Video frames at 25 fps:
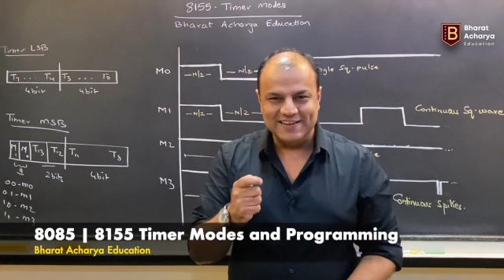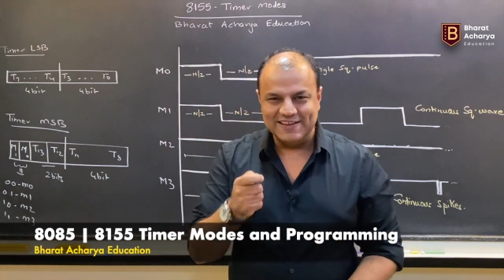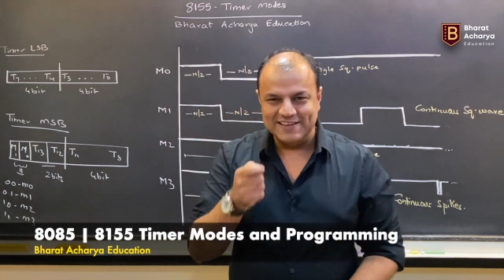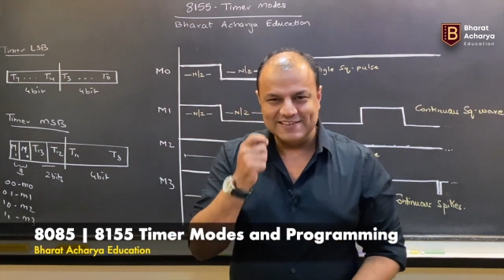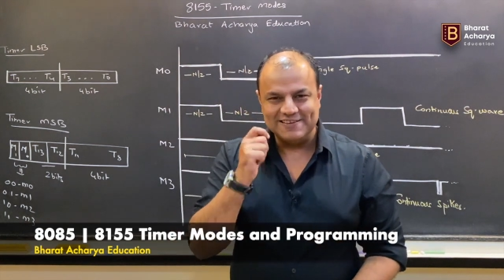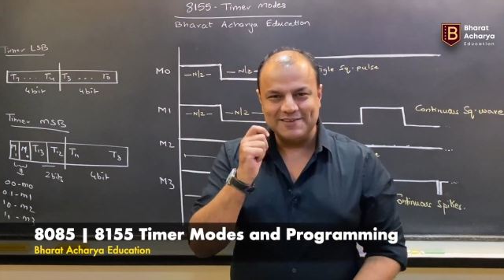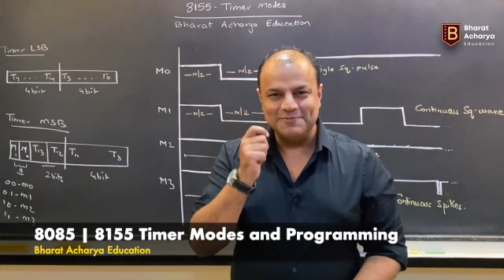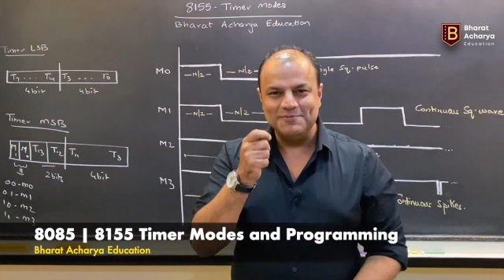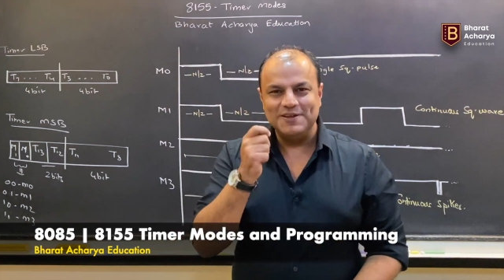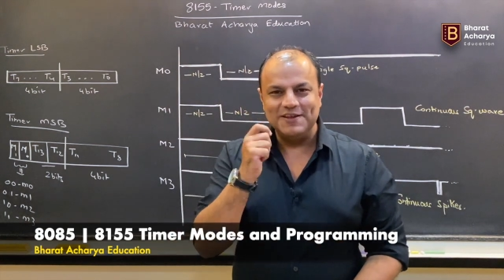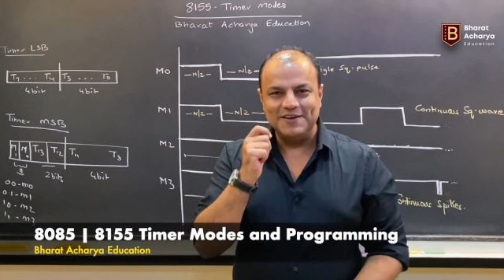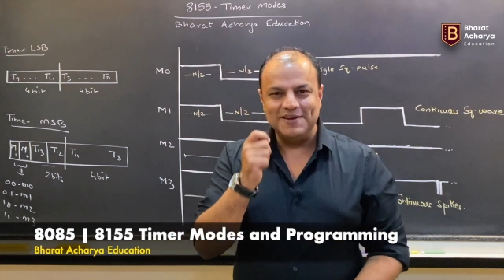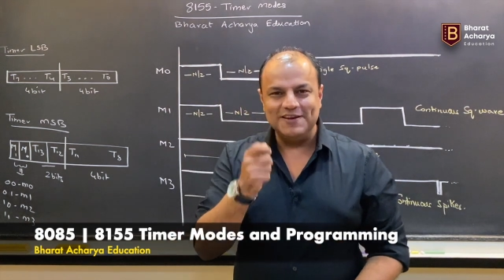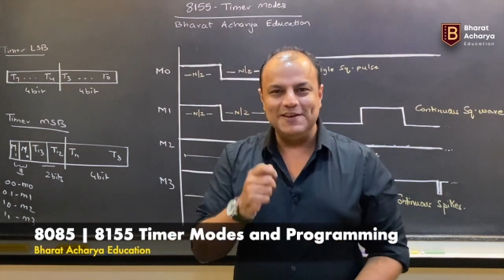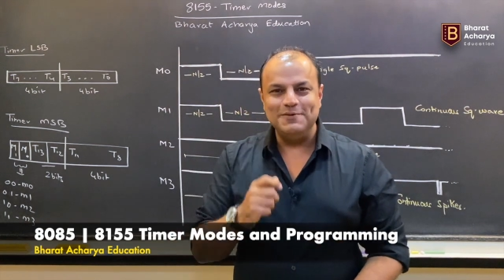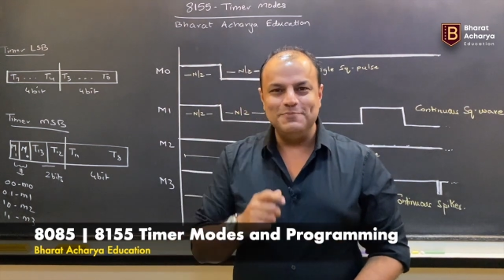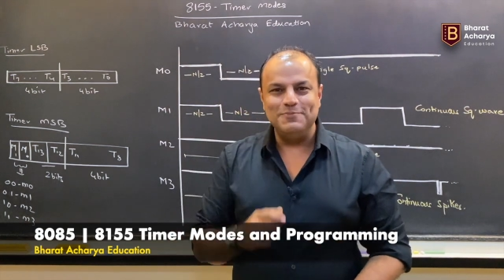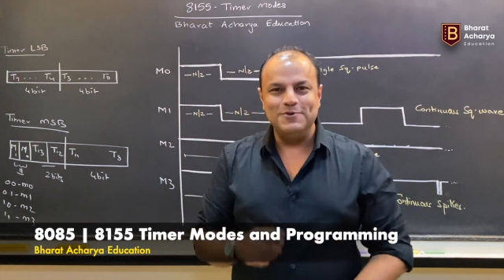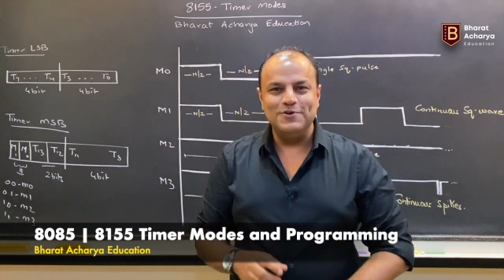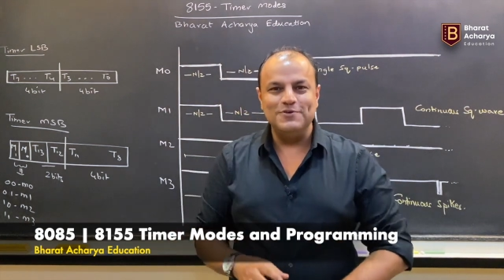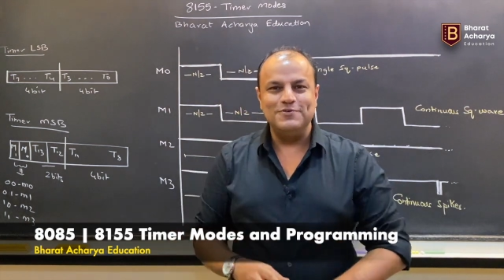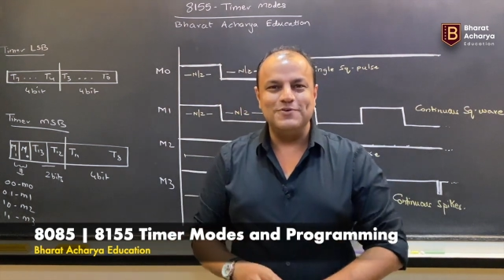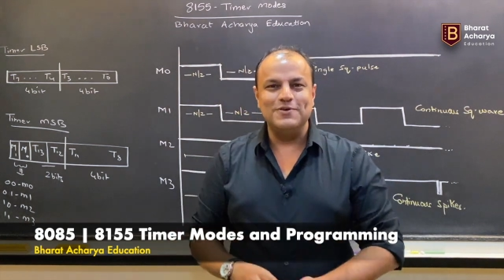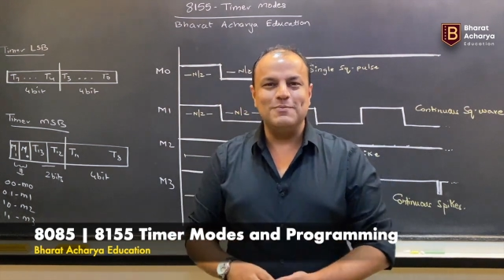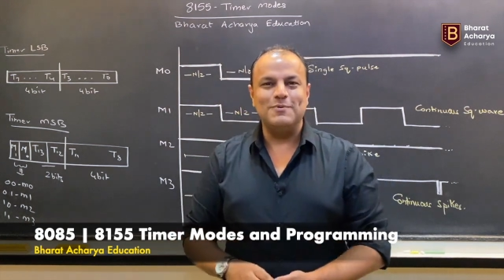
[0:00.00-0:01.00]
there's something really
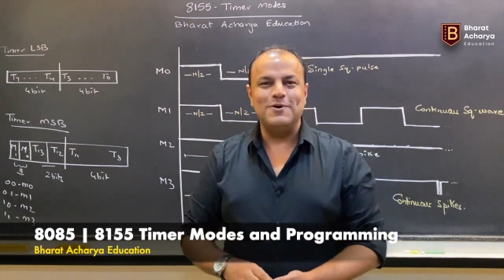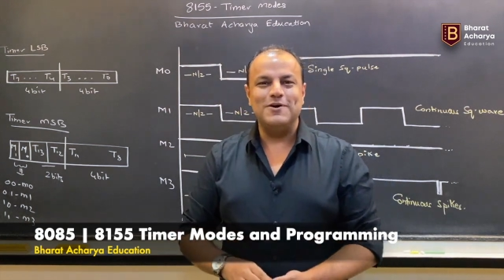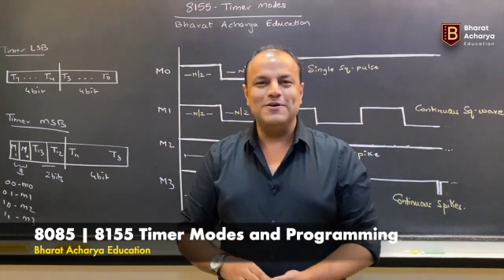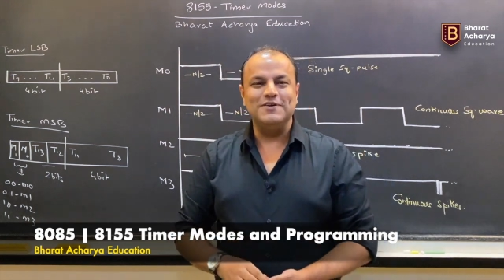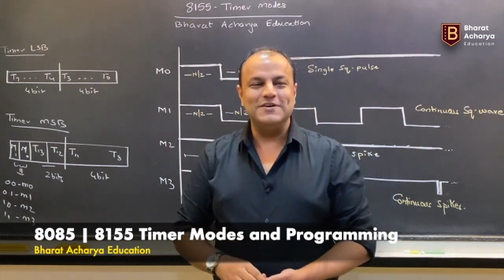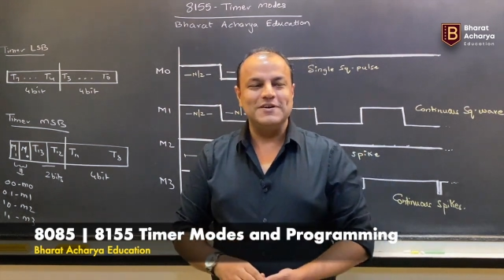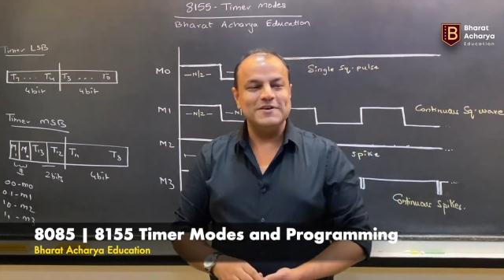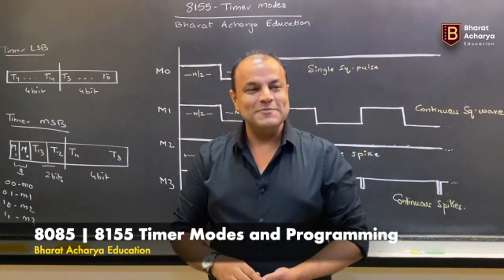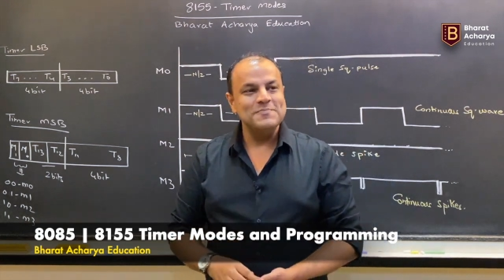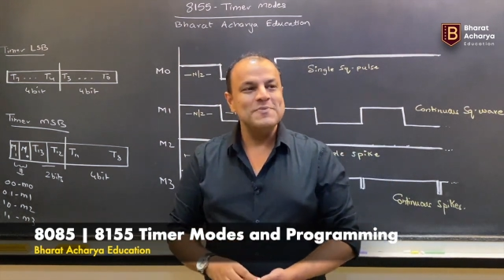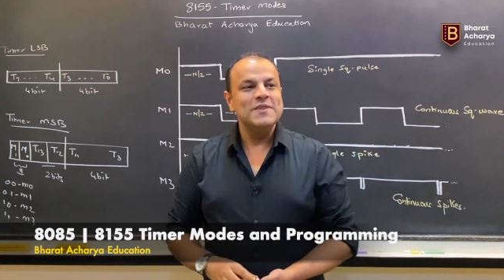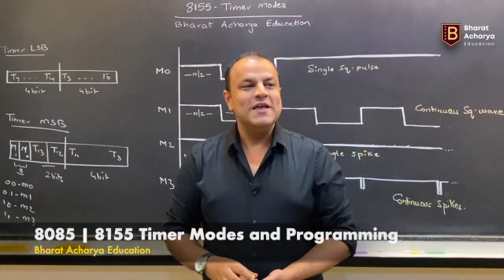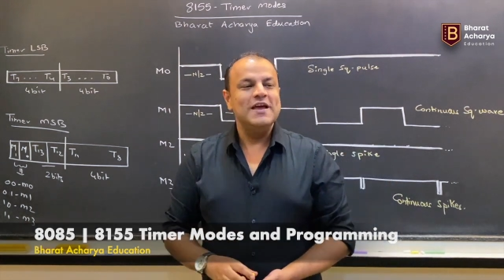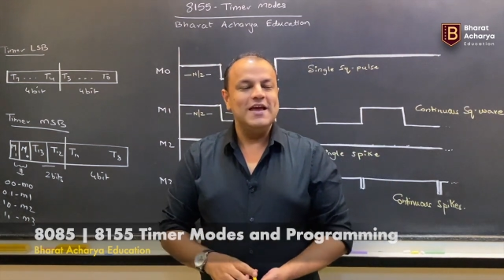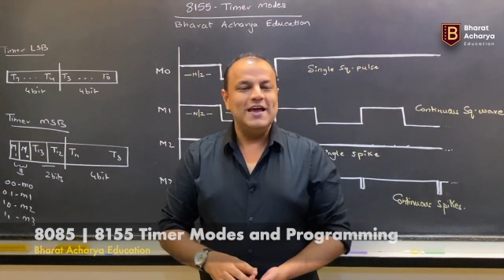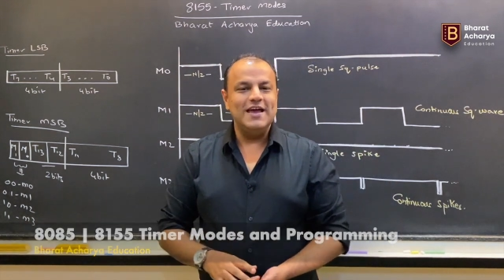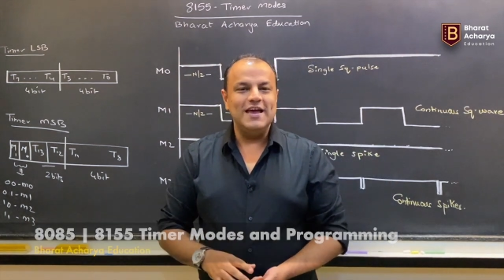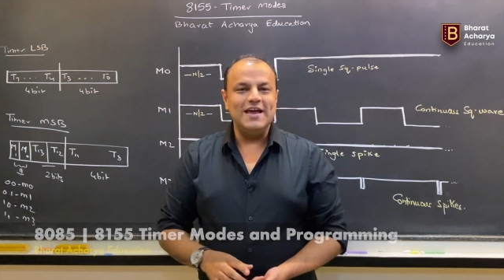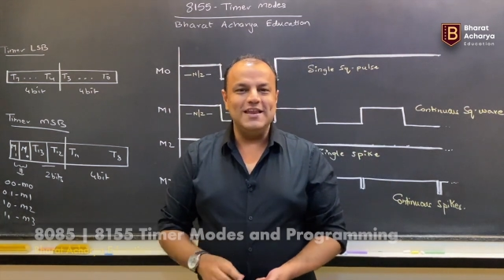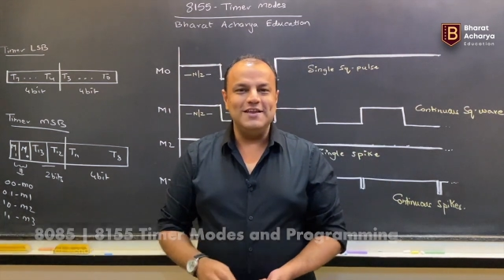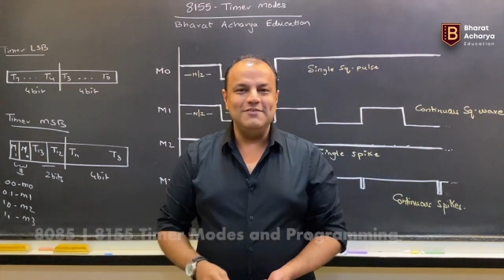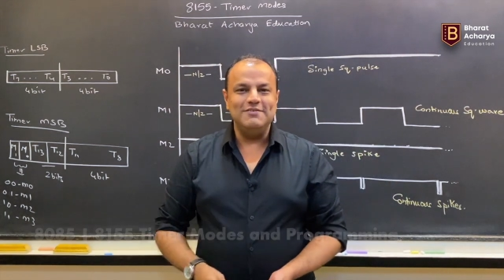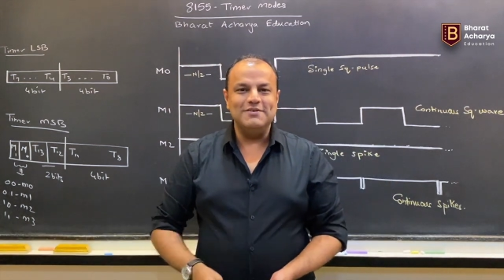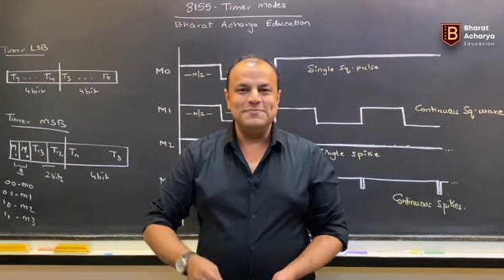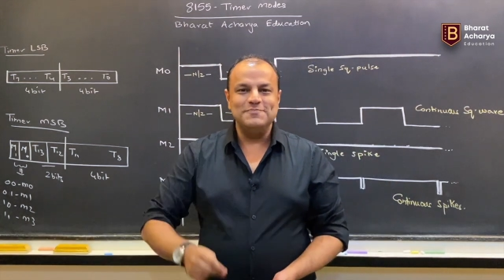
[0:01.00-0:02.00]
beautiful about it.
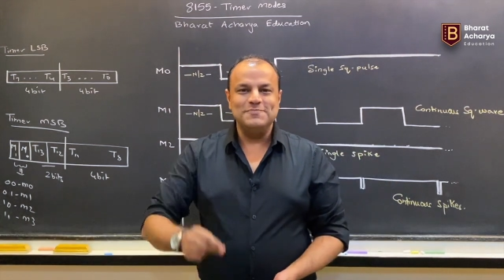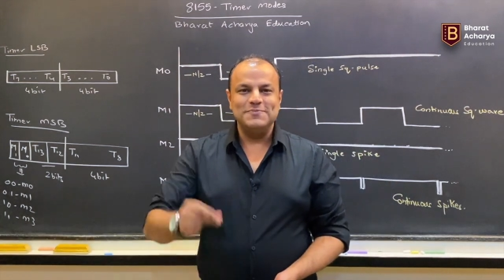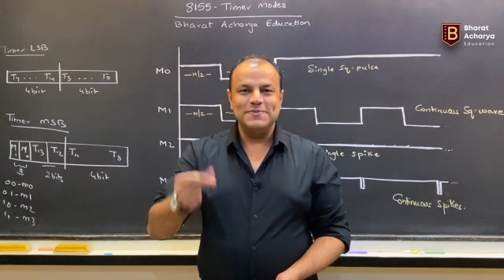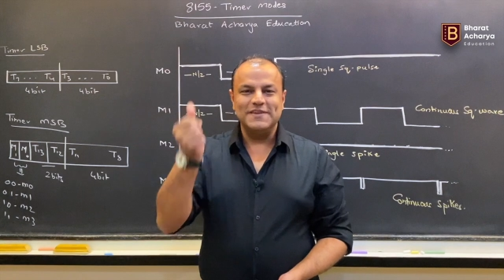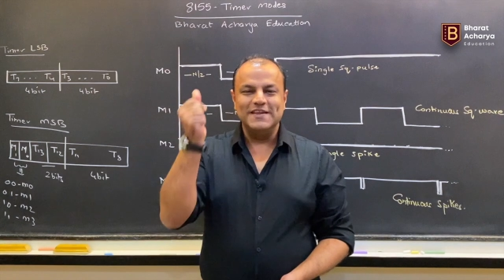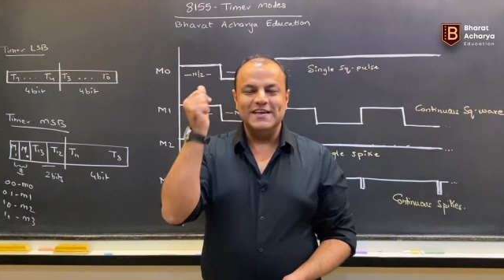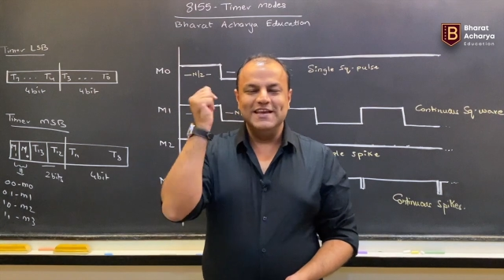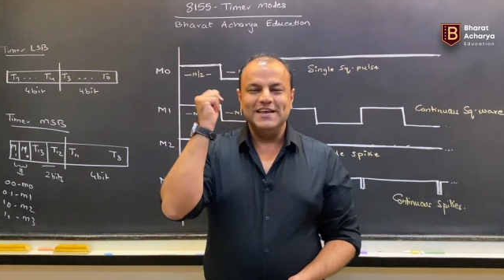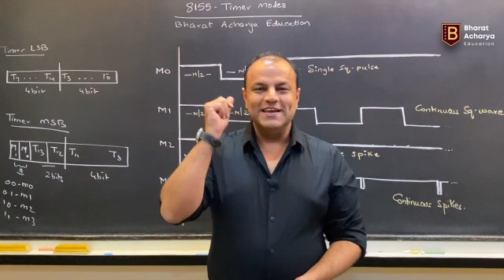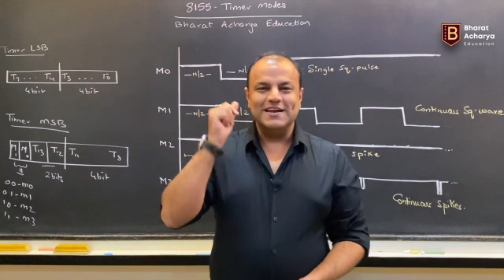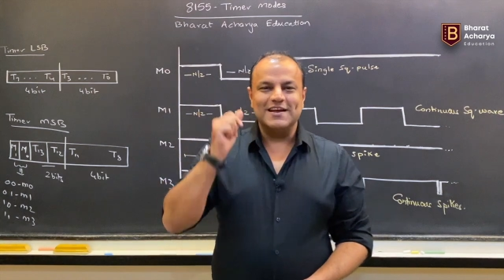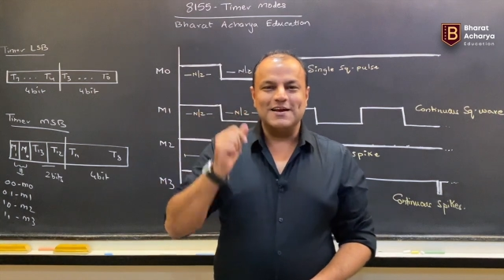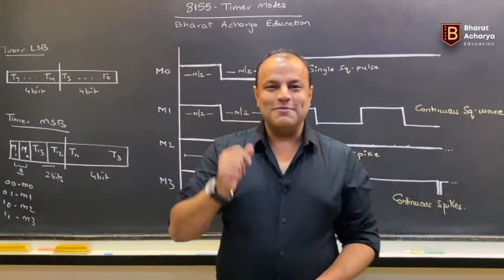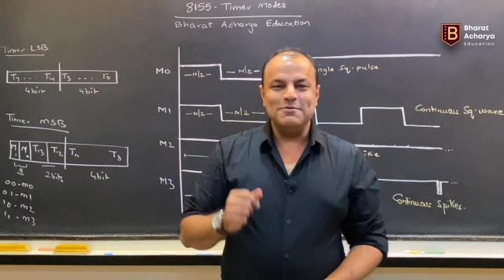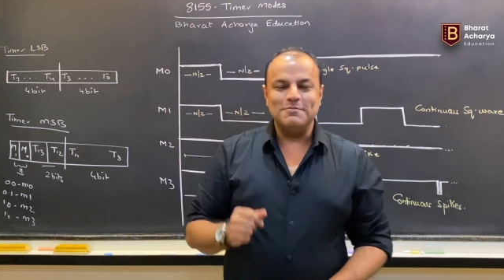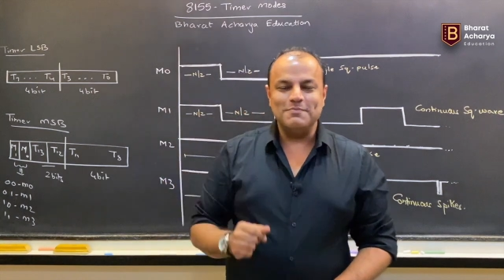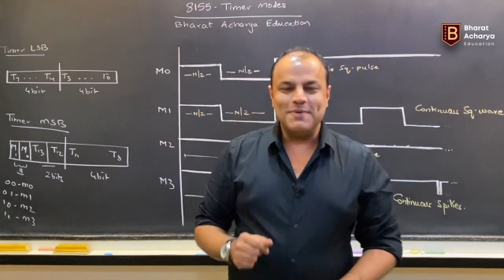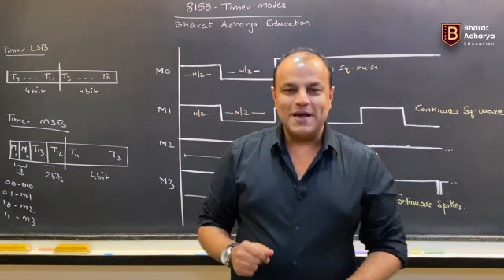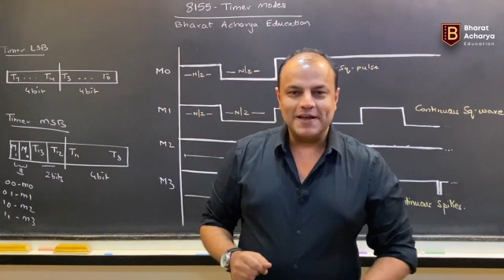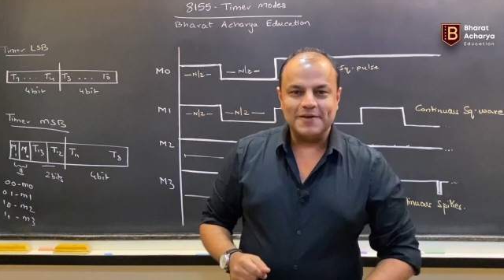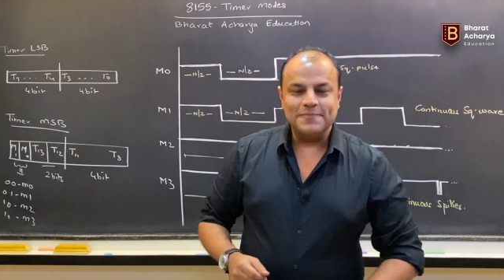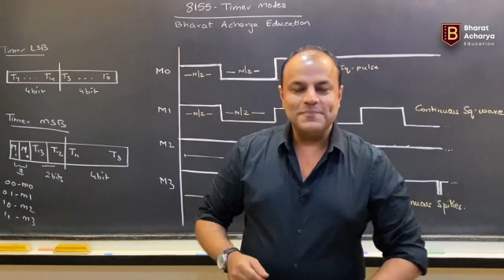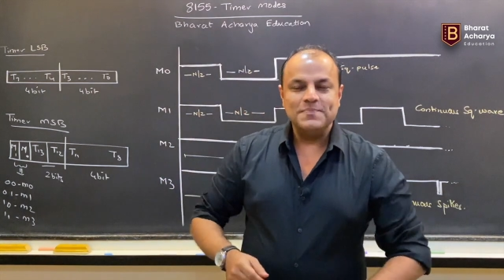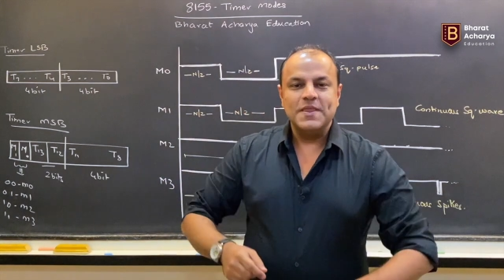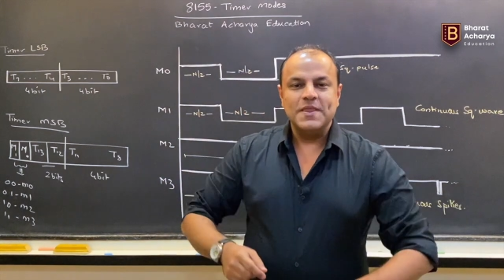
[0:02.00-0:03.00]
Anyway, coming back.